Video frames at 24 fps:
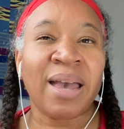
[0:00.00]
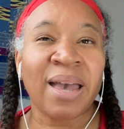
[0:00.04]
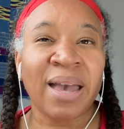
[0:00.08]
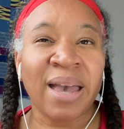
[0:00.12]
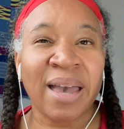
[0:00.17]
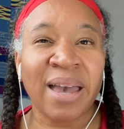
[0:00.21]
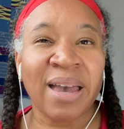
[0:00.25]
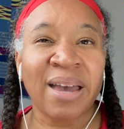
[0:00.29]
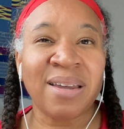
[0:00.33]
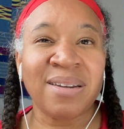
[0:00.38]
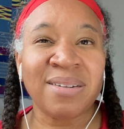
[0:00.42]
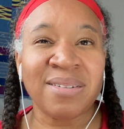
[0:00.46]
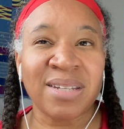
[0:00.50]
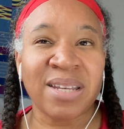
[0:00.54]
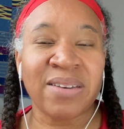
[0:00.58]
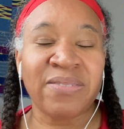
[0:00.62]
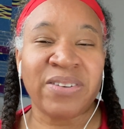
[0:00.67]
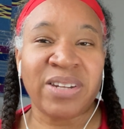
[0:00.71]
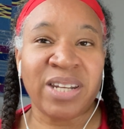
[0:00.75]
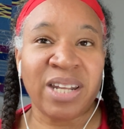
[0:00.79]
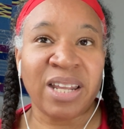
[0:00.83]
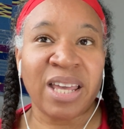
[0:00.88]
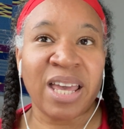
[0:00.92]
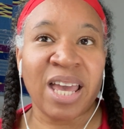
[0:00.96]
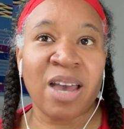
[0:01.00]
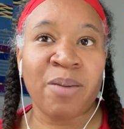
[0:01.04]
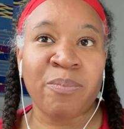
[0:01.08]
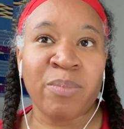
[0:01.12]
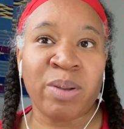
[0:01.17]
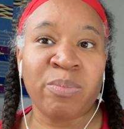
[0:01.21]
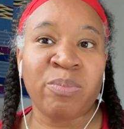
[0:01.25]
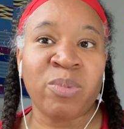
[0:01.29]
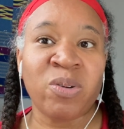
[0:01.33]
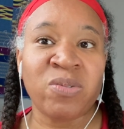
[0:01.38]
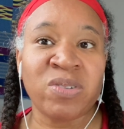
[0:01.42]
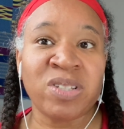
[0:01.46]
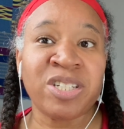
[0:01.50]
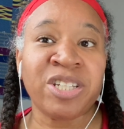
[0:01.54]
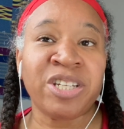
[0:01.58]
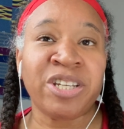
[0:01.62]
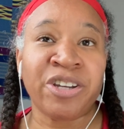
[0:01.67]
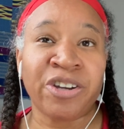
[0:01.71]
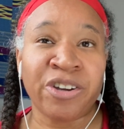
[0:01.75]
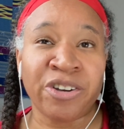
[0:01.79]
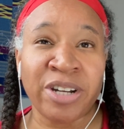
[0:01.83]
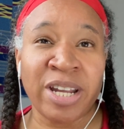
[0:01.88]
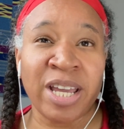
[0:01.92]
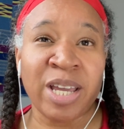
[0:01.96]
And if an encampment moves to
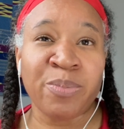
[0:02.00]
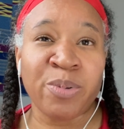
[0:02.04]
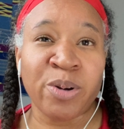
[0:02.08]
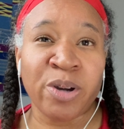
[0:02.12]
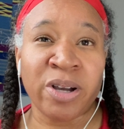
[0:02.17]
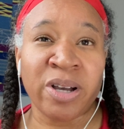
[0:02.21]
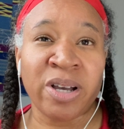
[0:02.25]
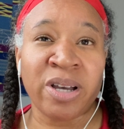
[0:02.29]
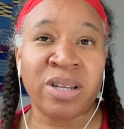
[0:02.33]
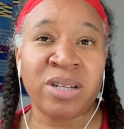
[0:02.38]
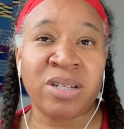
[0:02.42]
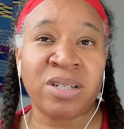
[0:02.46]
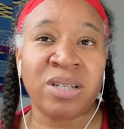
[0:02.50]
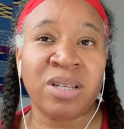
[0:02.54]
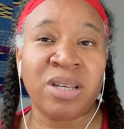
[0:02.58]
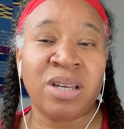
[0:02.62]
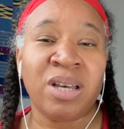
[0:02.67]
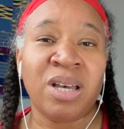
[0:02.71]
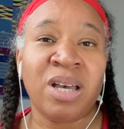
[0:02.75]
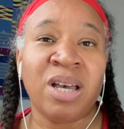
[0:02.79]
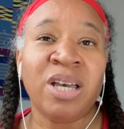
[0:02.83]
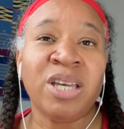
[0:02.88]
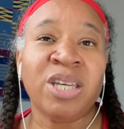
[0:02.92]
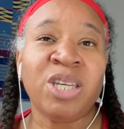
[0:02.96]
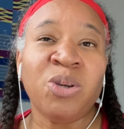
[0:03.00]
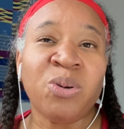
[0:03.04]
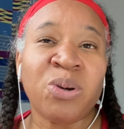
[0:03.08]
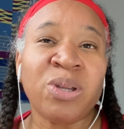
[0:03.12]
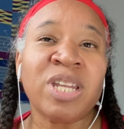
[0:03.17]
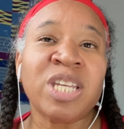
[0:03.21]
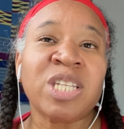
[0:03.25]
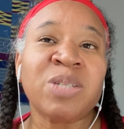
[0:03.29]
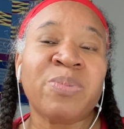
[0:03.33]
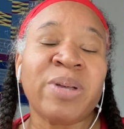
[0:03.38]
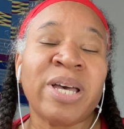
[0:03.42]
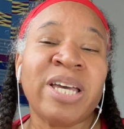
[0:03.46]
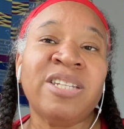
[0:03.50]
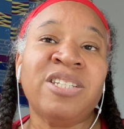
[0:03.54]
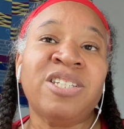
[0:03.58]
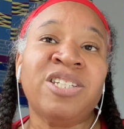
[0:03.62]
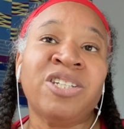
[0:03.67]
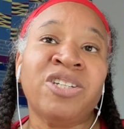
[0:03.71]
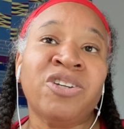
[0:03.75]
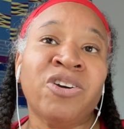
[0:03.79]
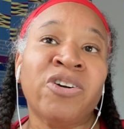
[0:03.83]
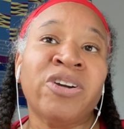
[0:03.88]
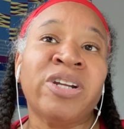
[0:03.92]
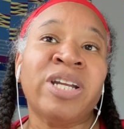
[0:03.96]
your neighborhood, you can explain to
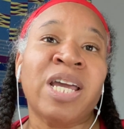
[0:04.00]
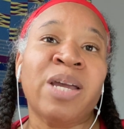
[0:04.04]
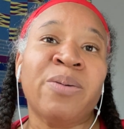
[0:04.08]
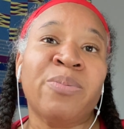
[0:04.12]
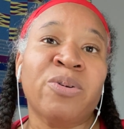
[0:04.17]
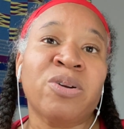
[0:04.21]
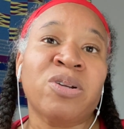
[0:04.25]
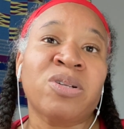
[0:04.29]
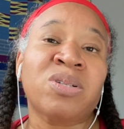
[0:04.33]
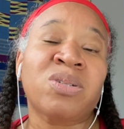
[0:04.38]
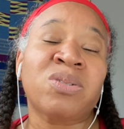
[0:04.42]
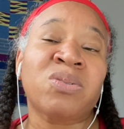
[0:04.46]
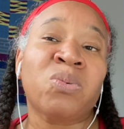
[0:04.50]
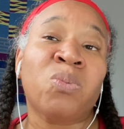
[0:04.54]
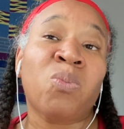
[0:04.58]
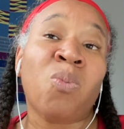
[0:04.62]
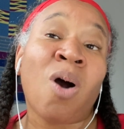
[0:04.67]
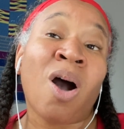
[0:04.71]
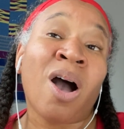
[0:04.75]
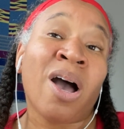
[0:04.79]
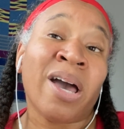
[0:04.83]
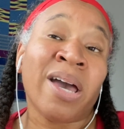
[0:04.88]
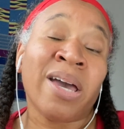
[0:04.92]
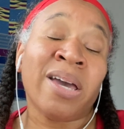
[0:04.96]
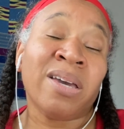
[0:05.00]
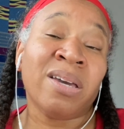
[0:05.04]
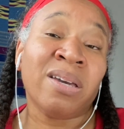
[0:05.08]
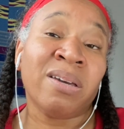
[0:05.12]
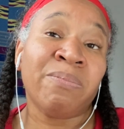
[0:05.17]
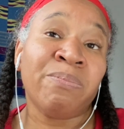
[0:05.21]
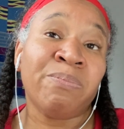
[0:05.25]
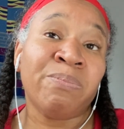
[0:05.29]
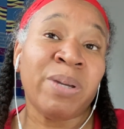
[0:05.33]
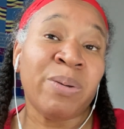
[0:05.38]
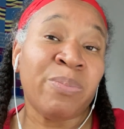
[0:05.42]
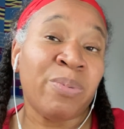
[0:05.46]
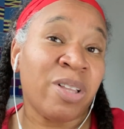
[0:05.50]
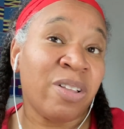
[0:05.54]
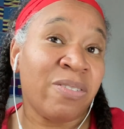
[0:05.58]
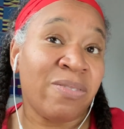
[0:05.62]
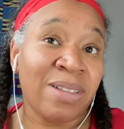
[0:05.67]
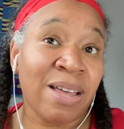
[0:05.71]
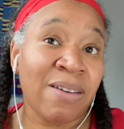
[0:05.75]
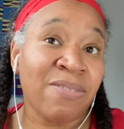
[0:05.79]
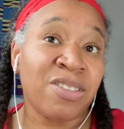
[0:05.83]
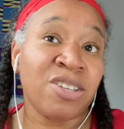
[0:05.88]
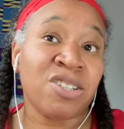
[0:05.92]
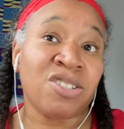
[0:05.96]
your neighbors why people have
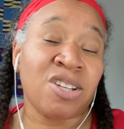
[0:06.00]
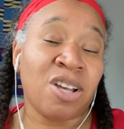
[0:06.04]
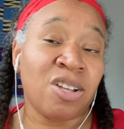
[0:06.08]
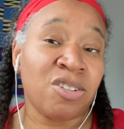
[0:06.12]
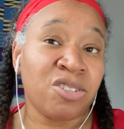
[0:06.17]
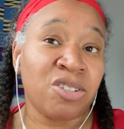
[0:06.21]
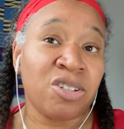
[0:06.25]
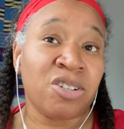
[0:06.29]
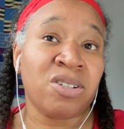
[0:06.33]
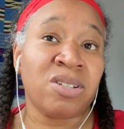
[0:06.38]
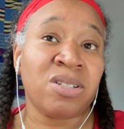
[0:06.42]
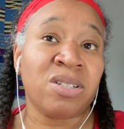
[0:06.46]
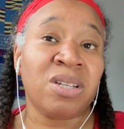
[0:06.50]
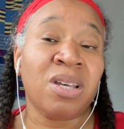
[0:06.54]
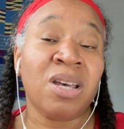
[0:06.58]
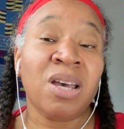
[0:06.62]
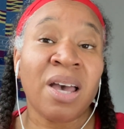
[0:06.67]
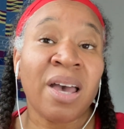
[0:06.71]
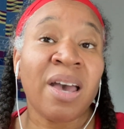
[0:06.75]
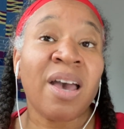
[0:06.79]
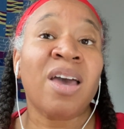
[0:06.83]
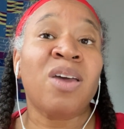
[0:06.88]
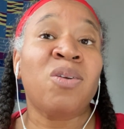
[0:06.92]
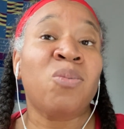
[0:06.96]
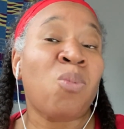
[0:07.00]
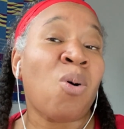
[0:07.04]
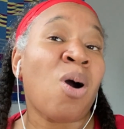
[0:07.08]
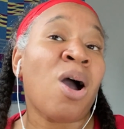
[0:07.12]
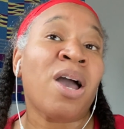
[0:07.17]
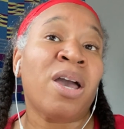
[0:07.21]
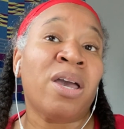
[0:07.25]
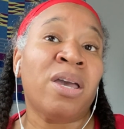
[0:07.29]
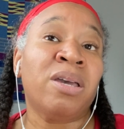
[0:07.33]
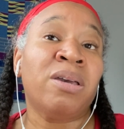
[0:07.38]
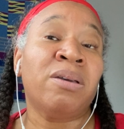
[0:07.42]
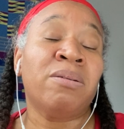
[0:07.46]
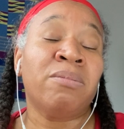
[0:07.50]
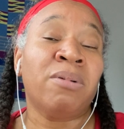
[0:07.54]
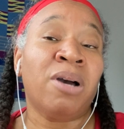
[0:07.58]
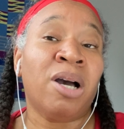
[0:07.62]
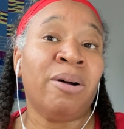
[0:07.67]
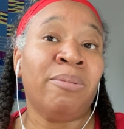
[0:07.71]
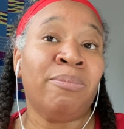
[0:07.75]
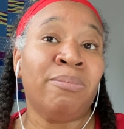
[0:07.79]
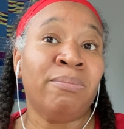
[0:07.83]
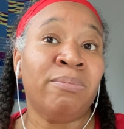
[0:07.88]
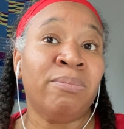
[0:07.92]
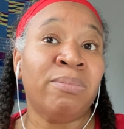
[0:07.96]
left the shelters and why
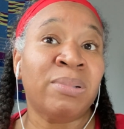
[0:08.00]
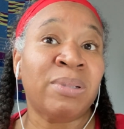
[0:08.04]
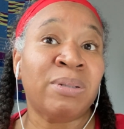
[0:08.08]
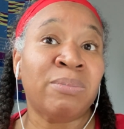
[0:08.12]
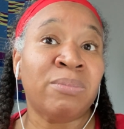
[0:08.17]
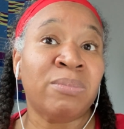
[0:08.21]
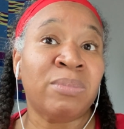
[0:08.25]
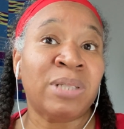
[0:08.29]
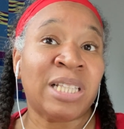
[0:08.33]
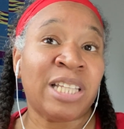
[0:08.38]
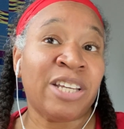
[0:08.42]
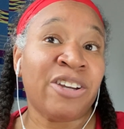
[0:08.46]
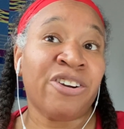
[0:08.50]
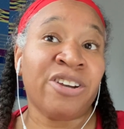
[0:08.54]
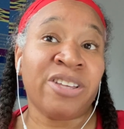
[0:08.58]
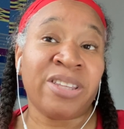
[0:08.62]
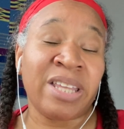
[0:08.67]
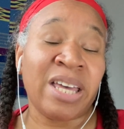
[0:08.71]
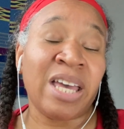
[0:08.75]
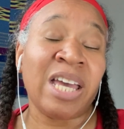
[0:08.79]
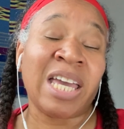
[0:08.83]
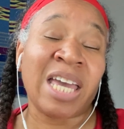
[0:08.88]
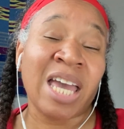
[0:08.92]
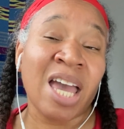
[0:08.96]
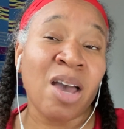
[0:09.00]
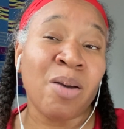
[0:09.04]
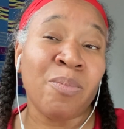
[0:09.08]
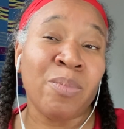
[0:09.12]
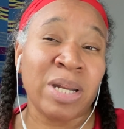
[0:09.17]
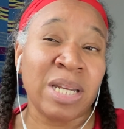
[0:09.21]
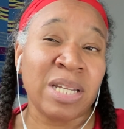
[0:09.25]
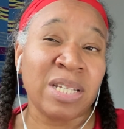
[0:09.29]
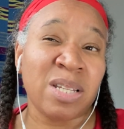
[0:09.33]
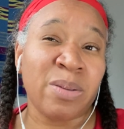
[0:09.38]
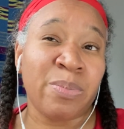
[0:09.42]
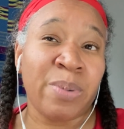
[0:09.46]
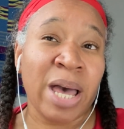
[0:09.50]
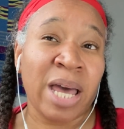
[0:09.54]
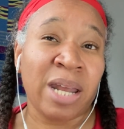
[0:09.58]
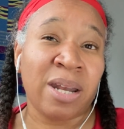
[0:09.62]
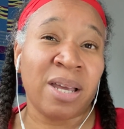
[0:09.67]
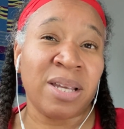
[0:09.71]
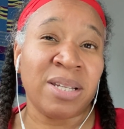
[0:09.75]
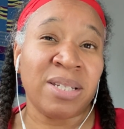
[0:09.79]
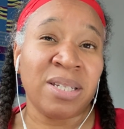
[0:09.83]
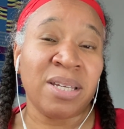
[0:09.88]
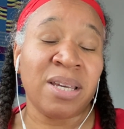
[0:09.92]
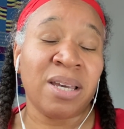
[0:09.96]
clearing the encampment is a bad
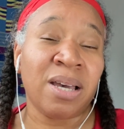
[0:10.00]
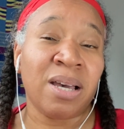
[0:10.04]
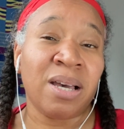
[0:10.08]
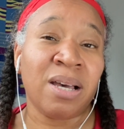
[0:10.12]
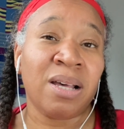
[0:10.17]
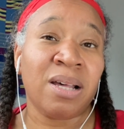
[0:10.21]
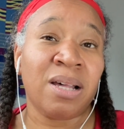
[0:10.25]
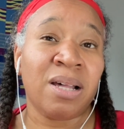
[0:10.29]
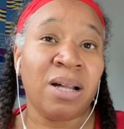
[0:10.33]
idea.